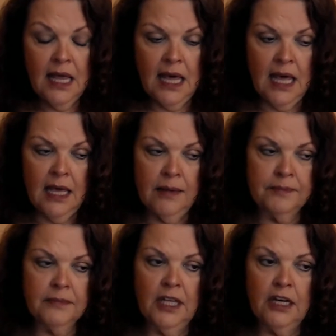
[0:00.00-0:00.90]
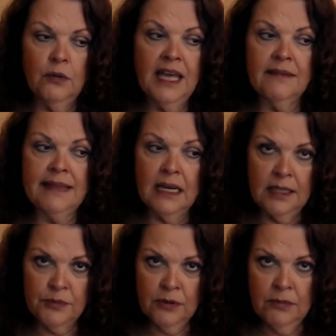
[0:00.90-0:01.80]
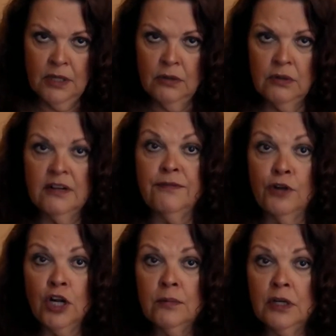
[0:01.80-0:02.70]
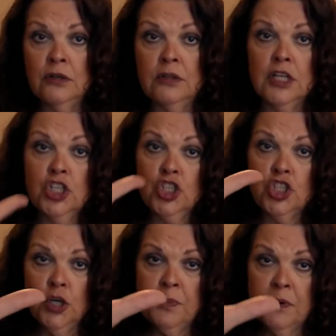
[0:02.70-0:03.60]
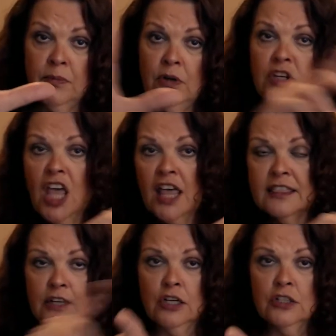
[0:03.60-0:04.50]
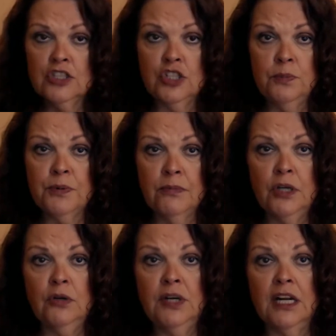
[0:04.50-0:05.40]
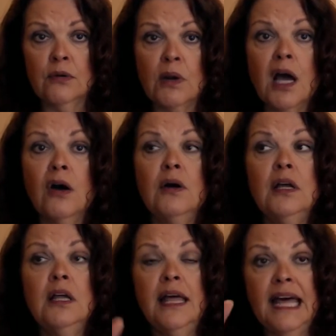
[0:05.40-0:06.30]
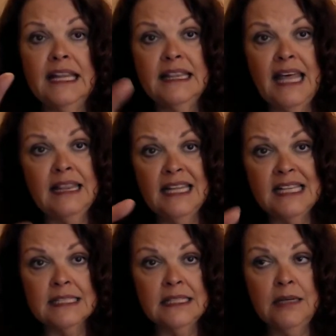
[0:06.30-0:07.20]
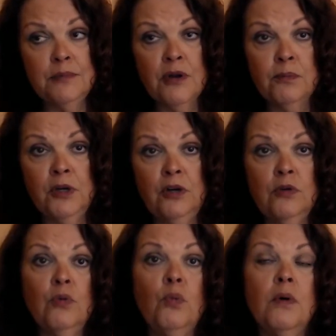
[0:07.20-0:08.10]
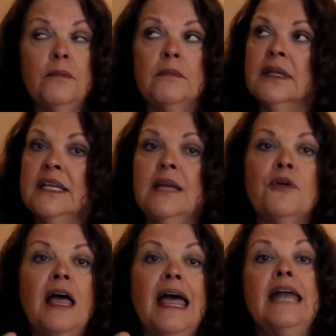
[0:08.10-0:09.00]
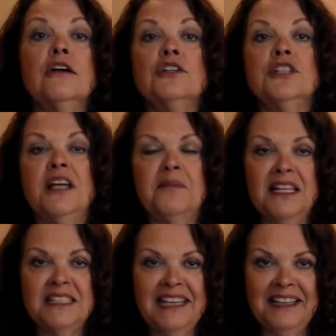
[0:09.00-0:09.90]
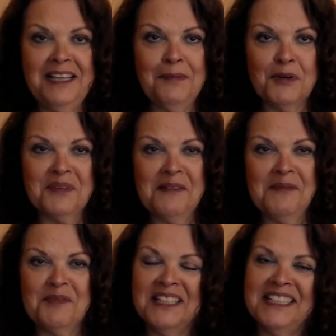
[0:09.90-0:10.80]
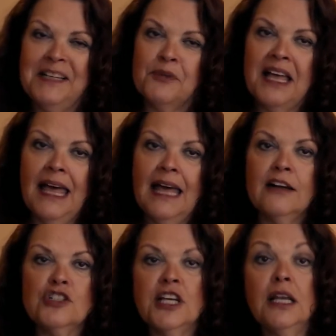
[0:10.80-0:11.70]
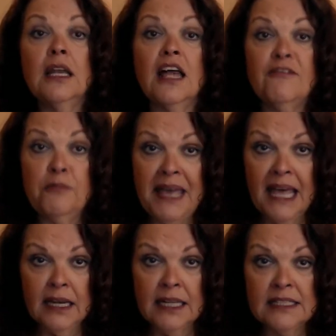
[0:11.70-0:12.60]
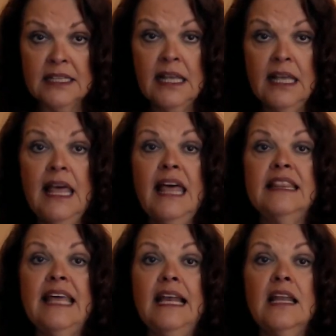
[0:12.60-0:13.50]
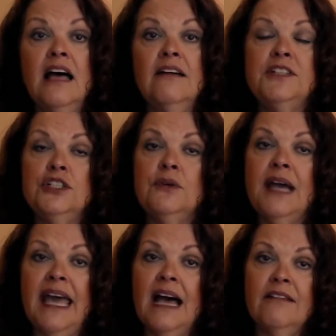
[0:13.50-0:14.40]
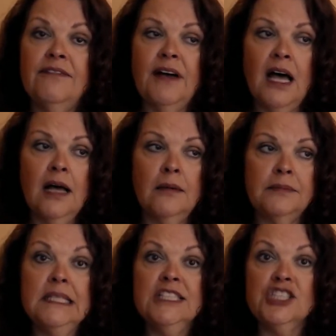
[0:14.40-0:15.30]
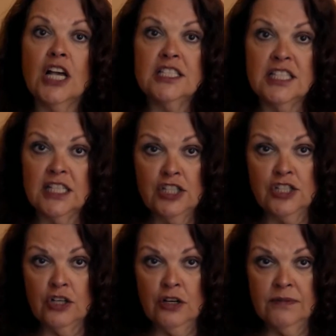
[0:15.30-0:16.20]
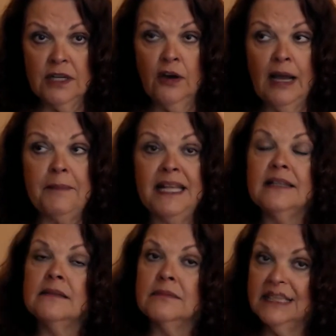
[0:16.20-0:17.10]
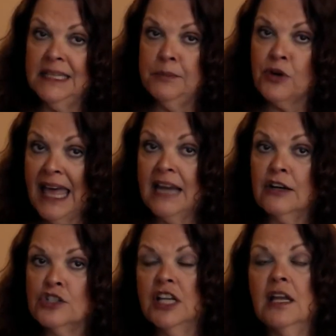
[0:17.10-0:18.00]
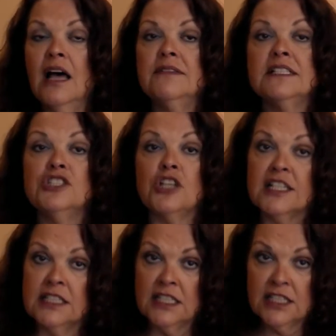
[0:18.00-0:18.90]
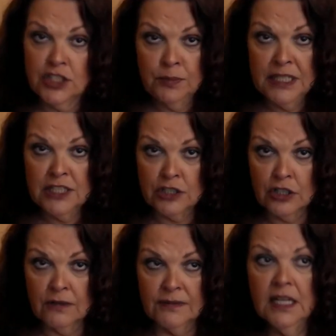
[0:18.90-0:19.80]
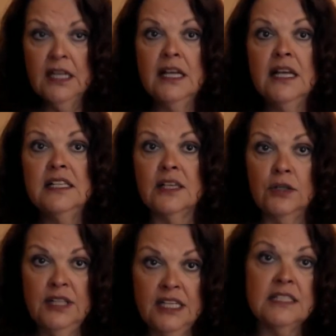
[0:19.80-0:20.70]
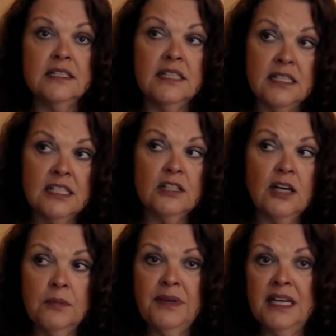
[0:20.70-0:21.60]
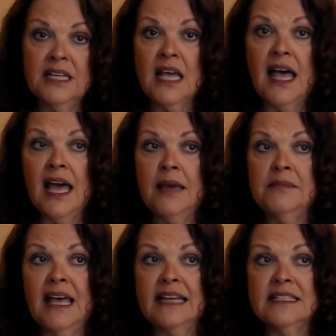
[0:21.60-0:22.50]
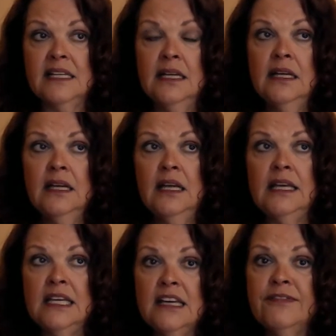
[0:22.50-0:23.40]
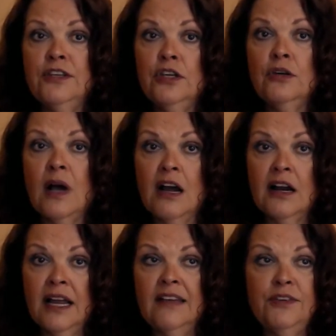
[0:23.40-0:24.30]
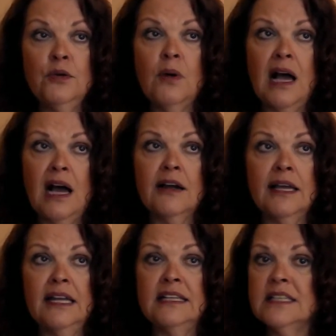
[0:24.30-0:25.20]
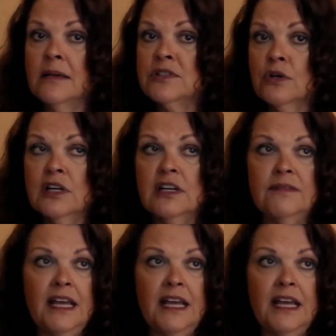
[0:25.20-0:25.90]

Um, you know, we had that Libra moon, full moon, super moon, third super moon in a row, and then this Libra moon Libra energy, I'm not saying Libra people, but Libra energy love balance. They love to have um, justice served. Or I mean, Libra energy loves justice to be served. So this this is going to be a time that if you are if you are in some sort of a